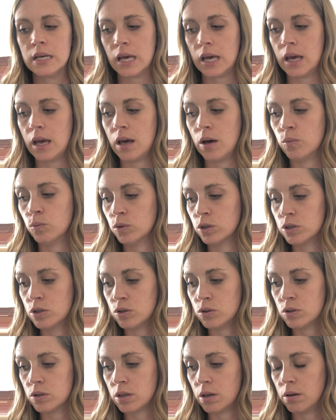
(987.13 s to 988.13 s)
And we'll
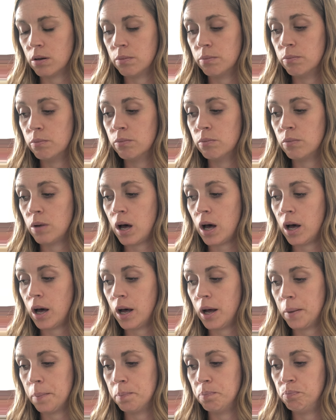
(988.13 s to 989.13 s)
do
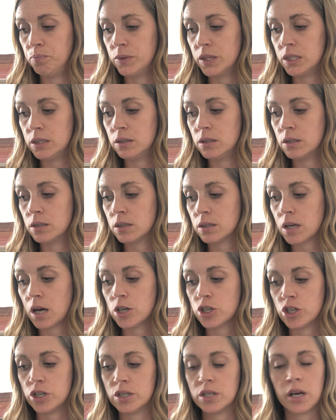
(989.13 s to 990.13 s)
some
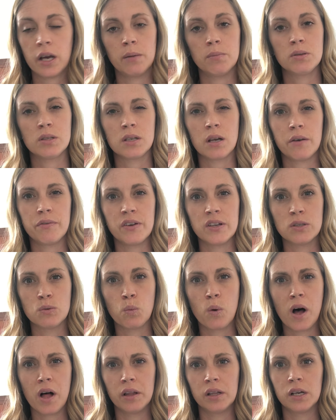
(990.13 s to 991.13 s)
discussion type stuff as
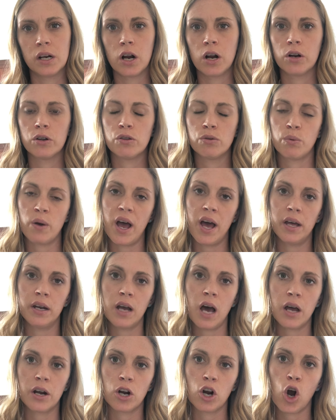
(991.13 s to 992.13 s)
well in our thread
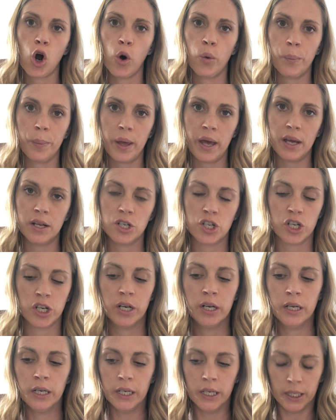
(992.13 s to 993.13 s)
on our homepage.
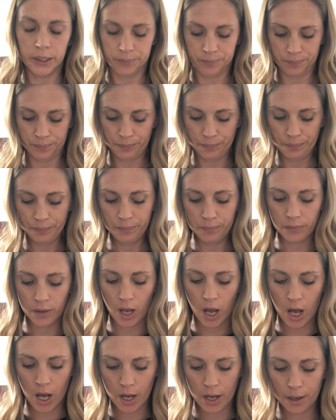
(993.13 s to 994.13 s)

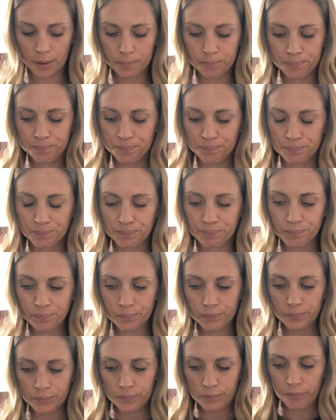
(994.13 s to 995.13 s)

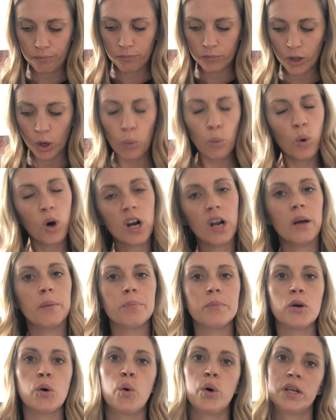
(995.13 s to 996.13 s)
What
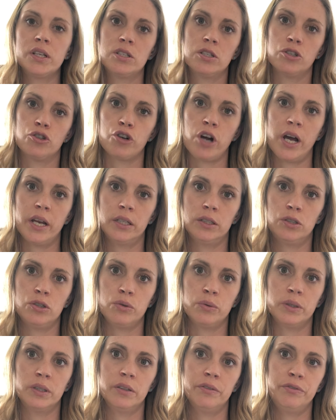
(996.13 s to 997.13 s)
I'm going to try to
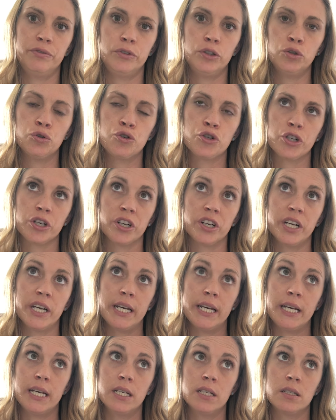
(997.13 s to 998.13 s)
do in the future
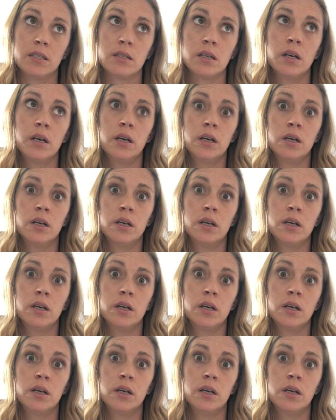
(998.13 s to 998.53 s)
is